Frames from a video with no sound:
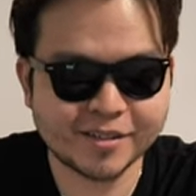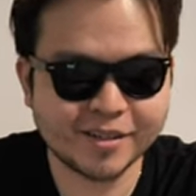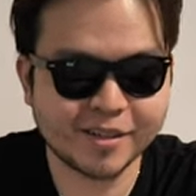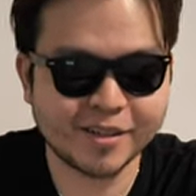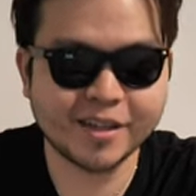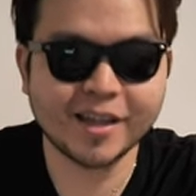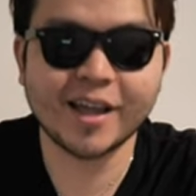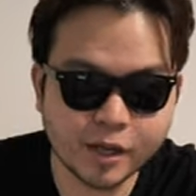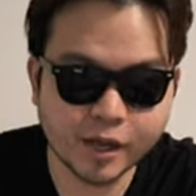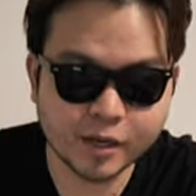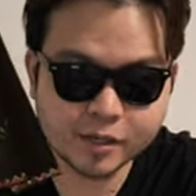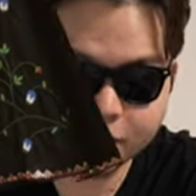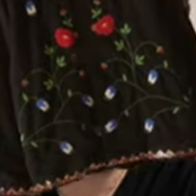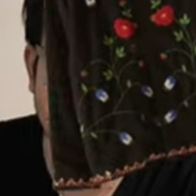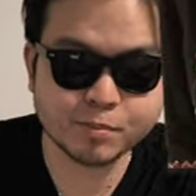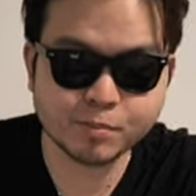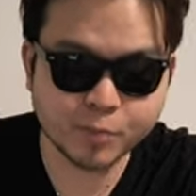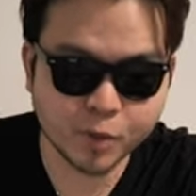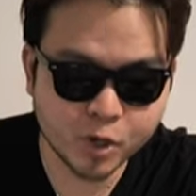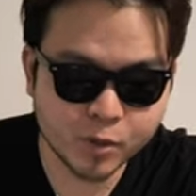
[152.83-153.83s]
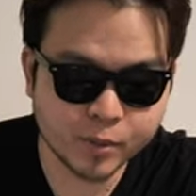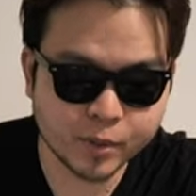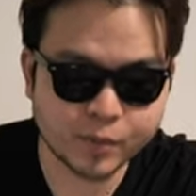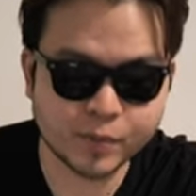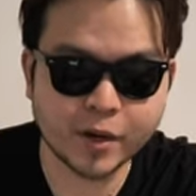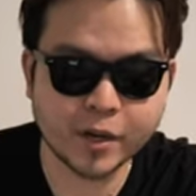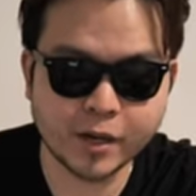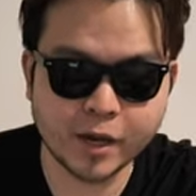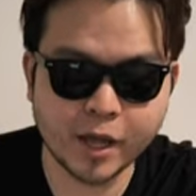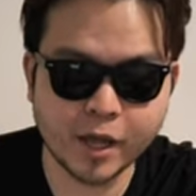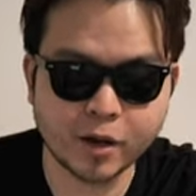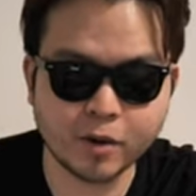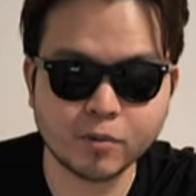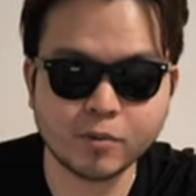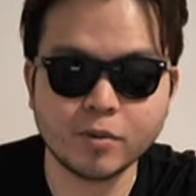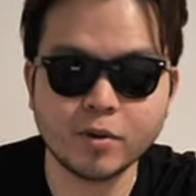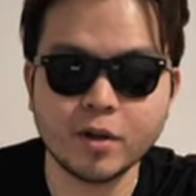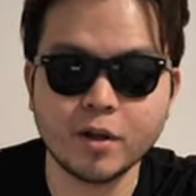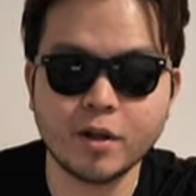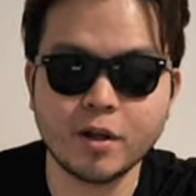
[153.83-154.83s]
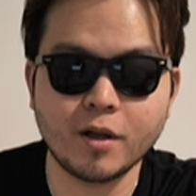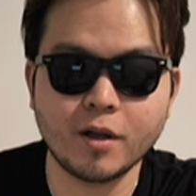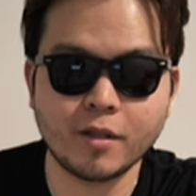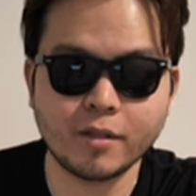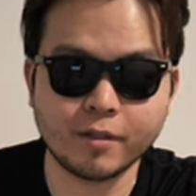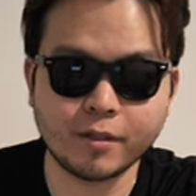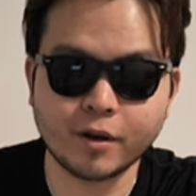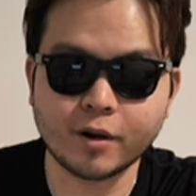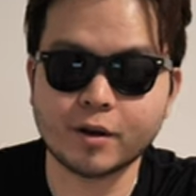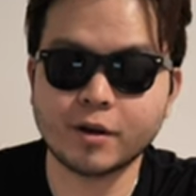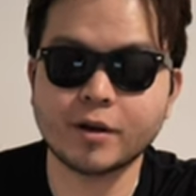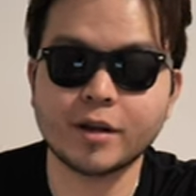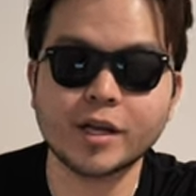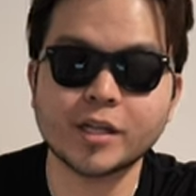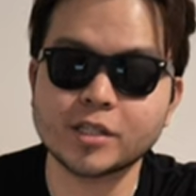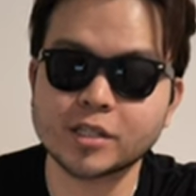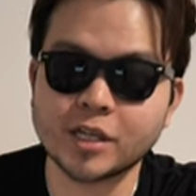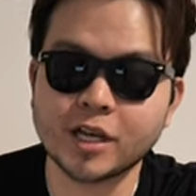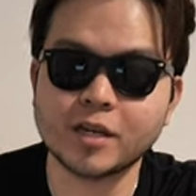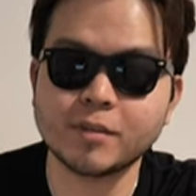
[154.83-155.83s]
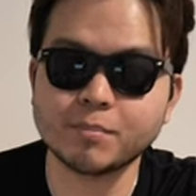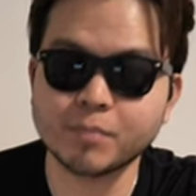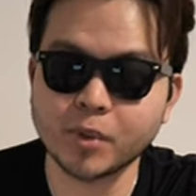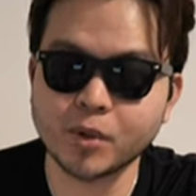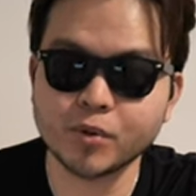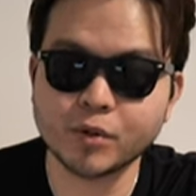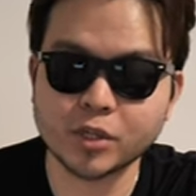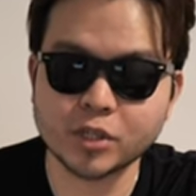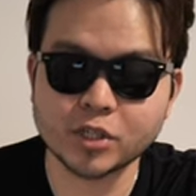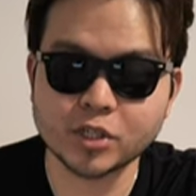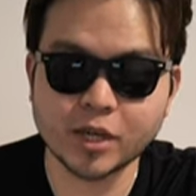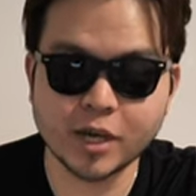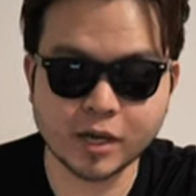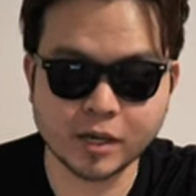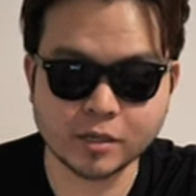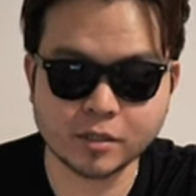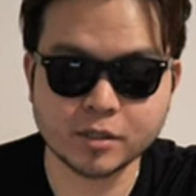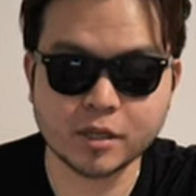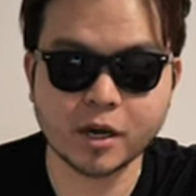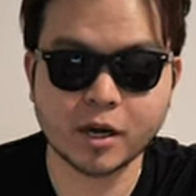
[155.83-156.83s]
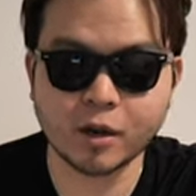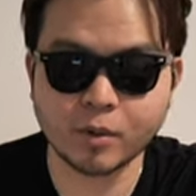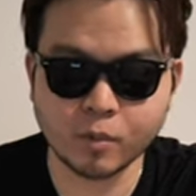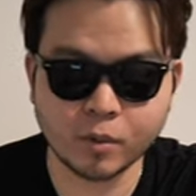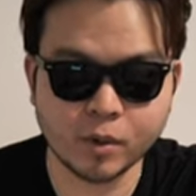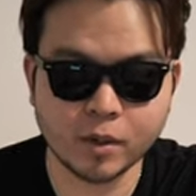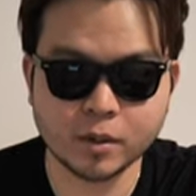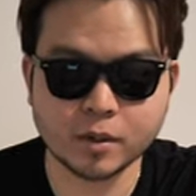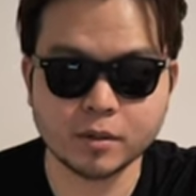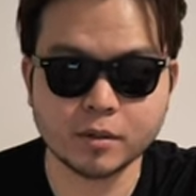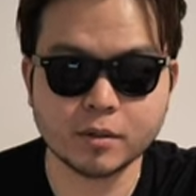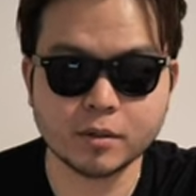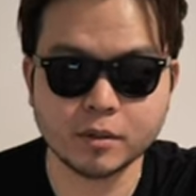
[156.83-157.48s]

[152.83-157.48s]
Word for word: Like at this moment right now, there are like ten Bode jackets that I want.